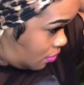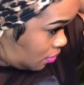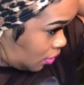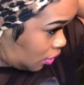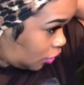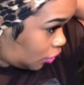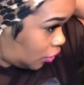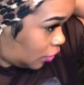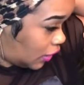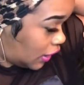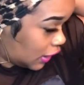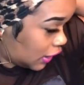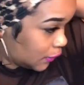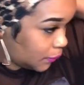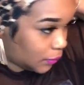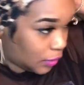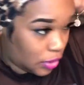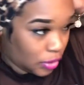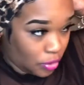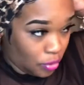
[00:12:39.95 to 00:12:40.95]
So that's
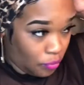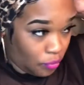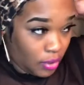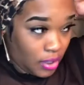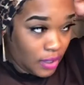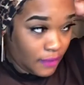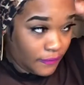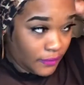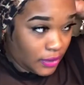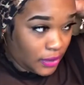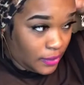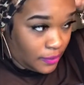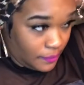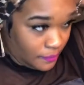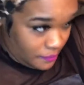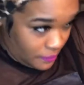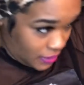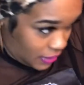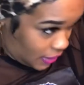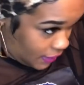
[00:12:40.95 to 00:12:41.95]
what's gonna cover up
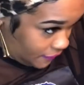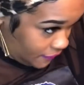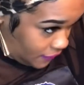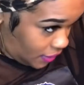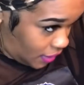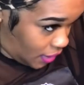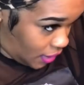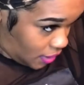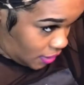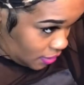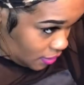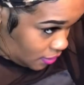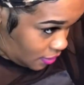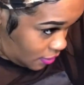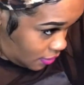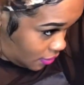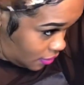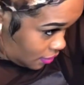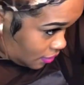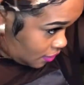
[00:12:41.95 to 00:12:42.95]
everything.
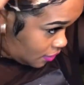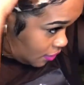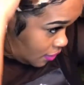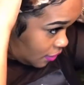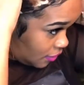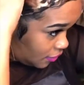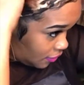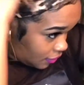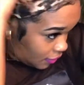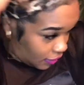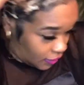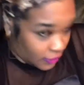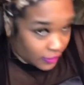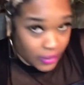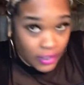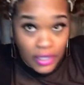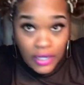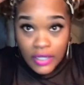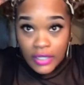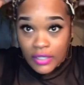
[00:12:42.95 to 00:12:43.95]
And
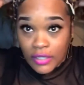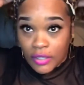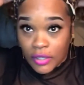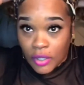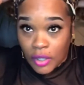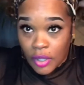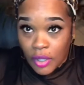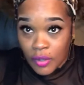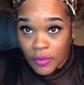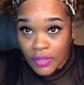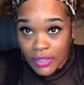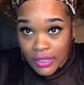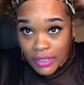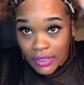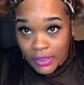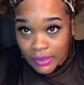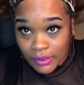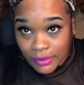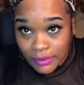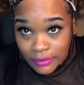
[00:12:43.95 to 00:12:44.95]
there it go,
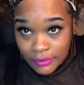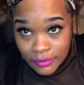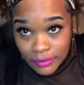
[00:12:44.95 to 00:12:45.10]
honey.